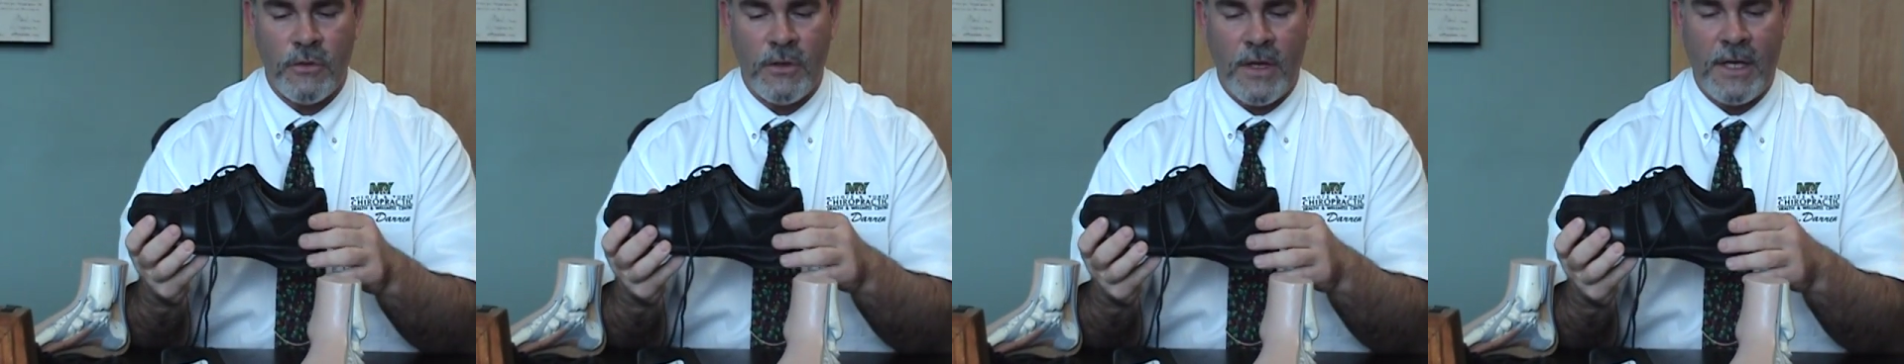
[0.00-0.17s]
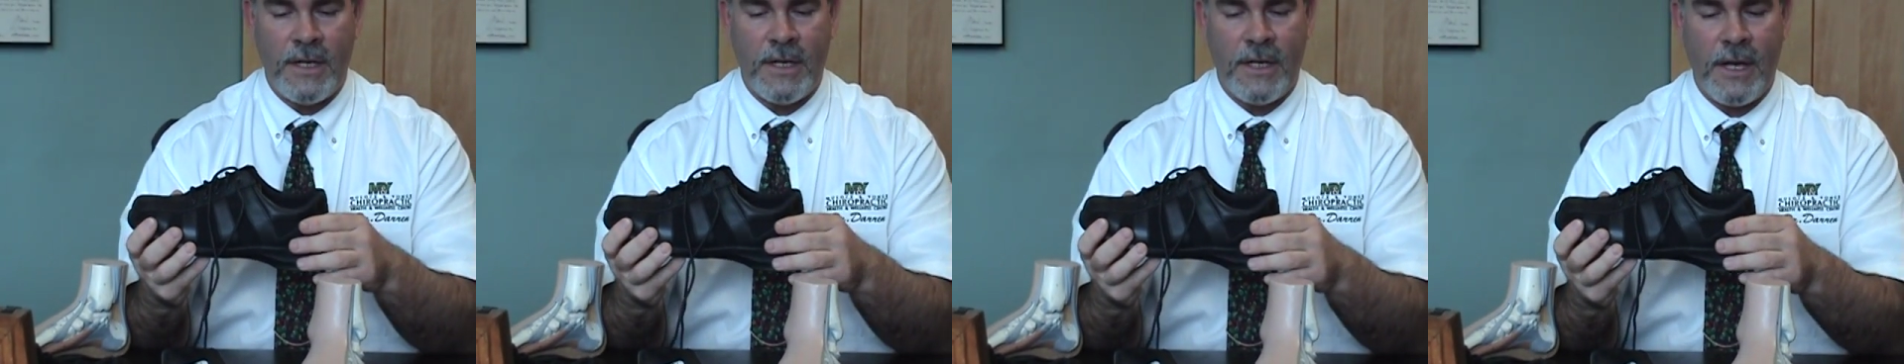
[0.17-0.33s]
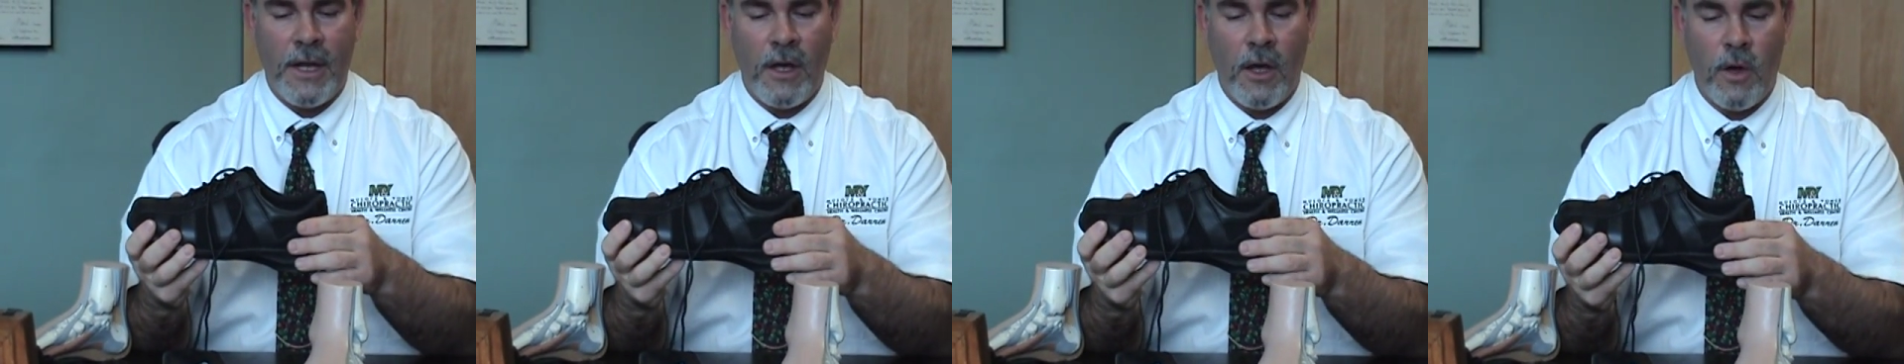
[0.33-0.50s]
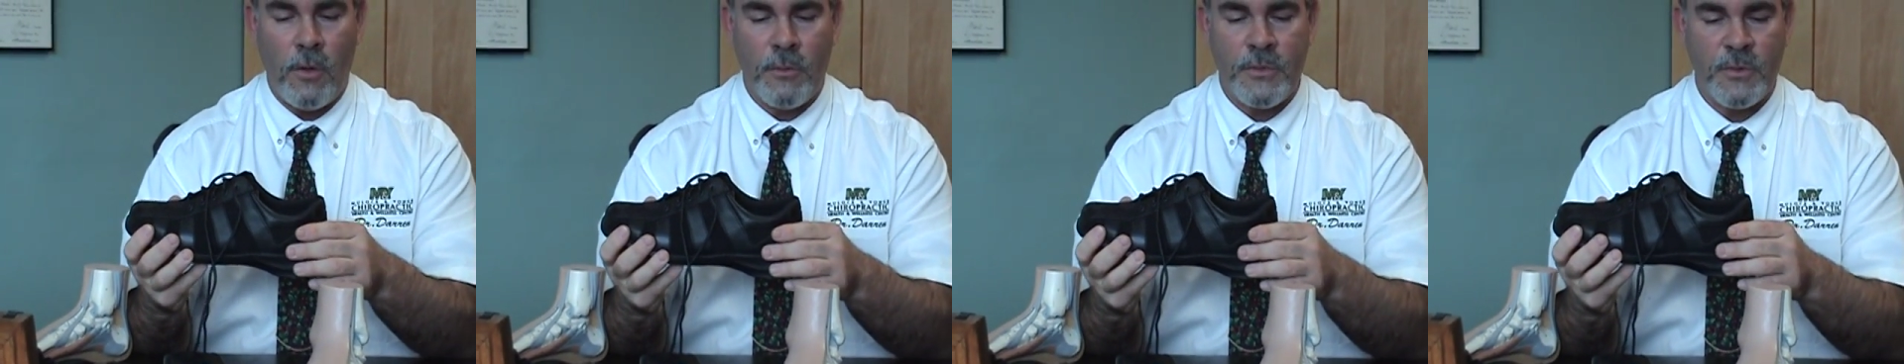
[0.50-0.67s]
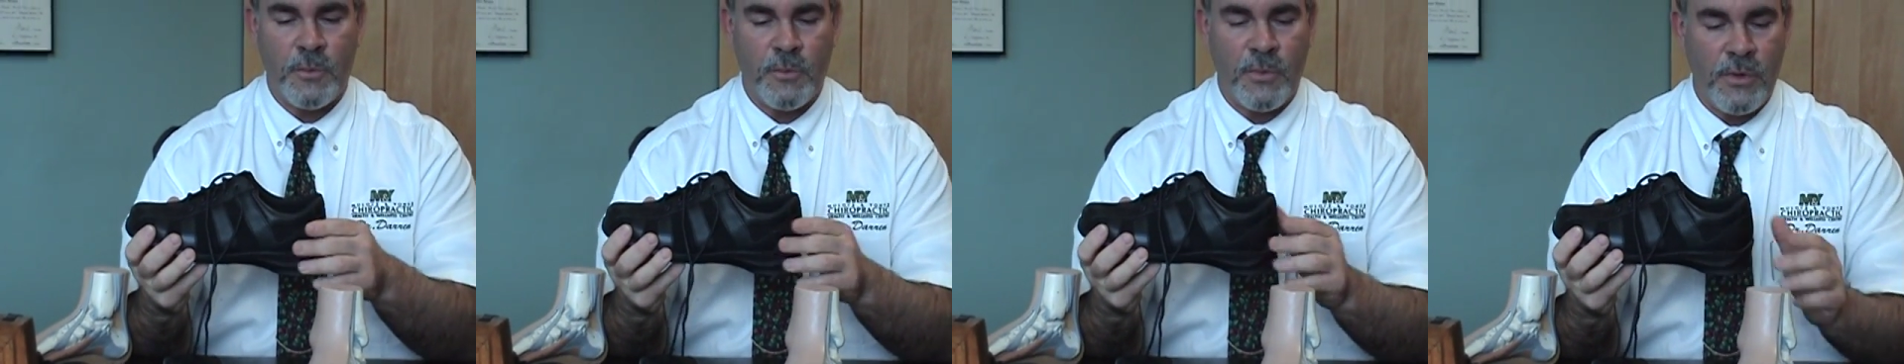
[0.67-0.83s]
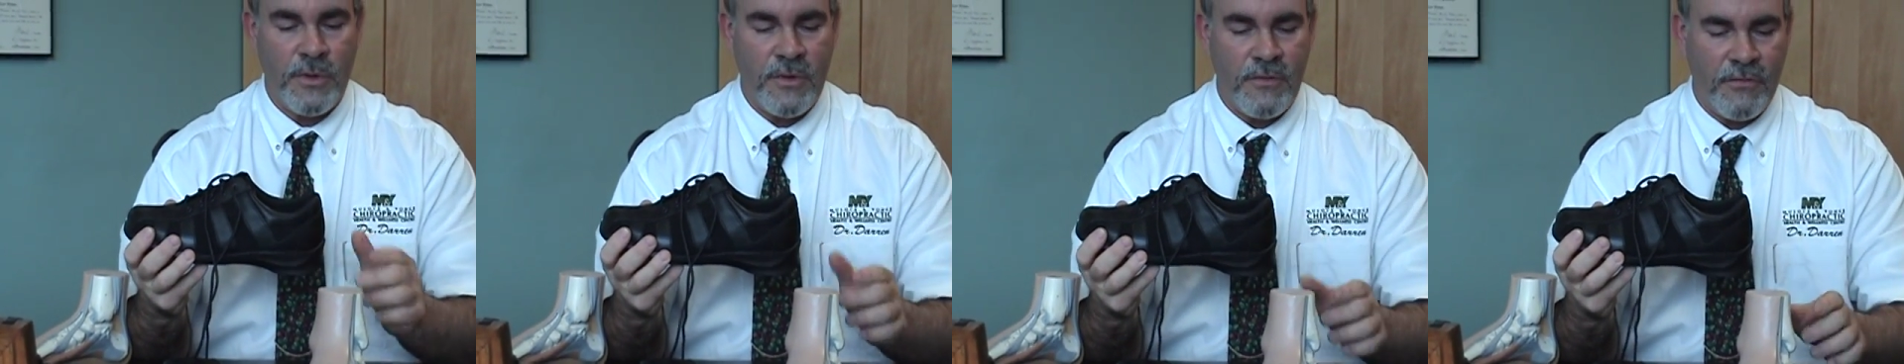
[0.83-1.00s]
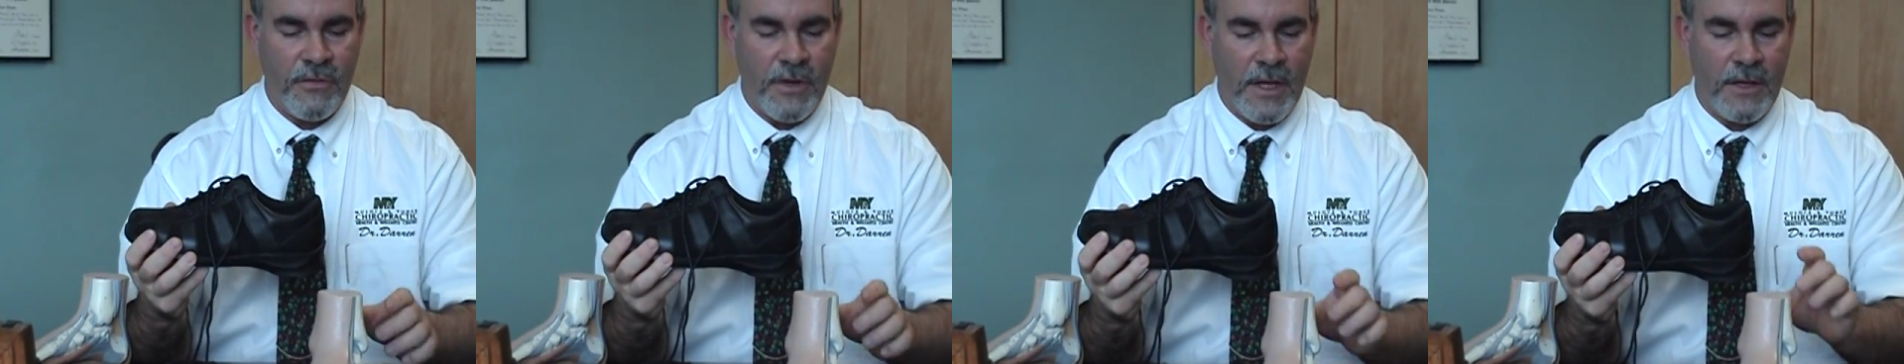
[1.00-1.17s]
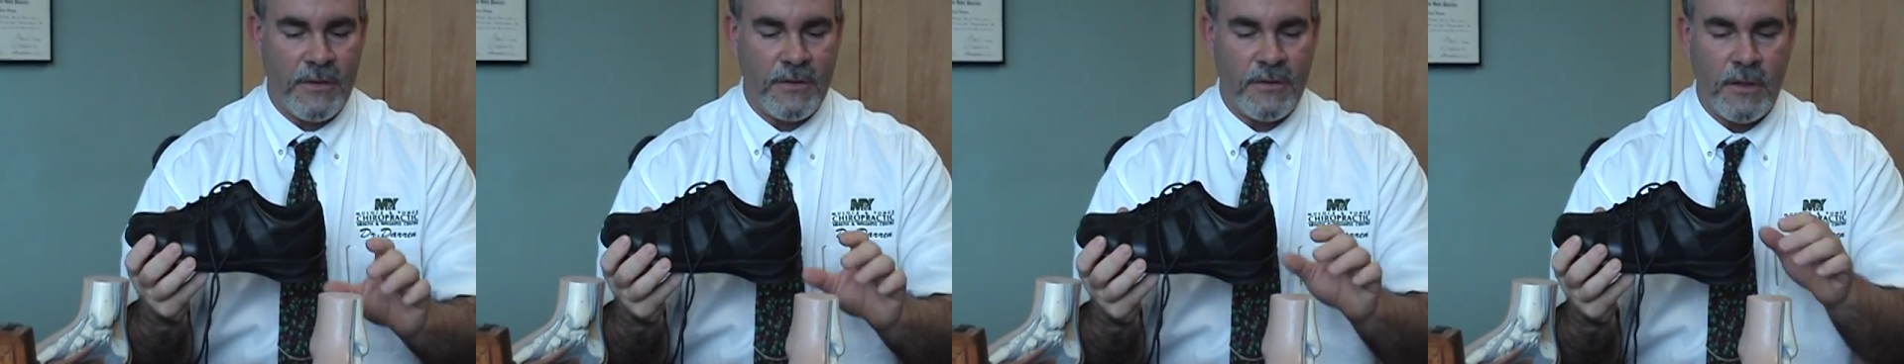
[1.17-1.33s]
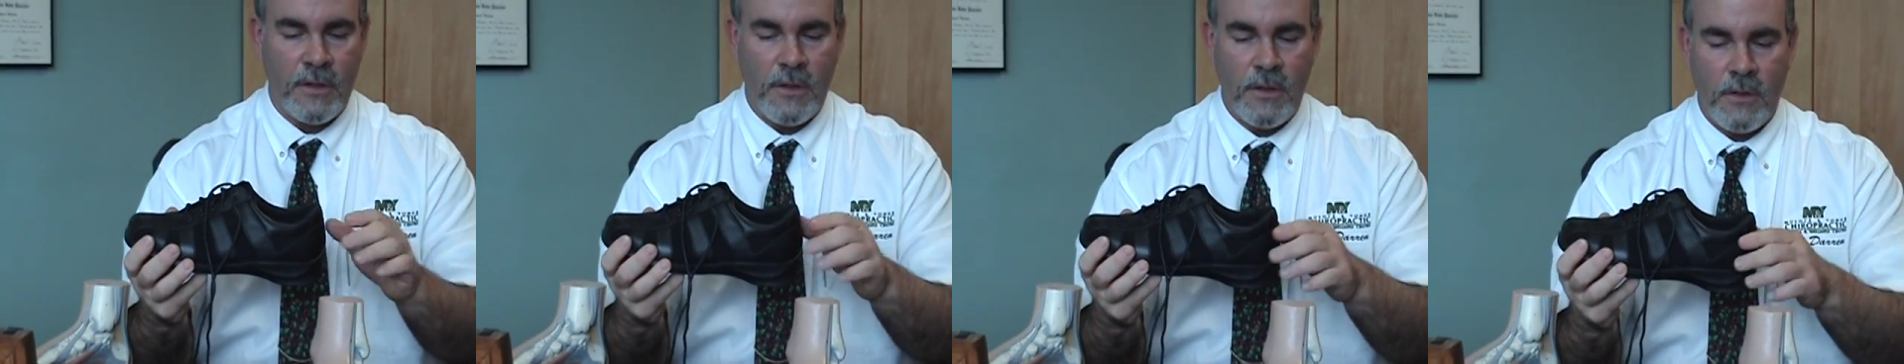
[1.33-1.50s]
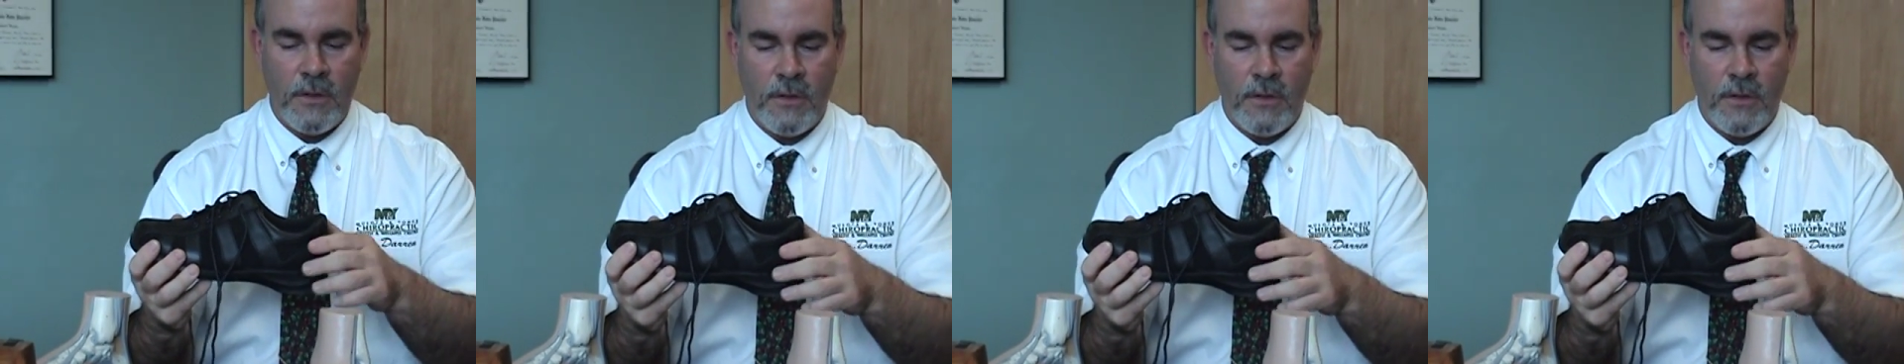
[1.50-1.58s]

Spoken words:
that it helps prevent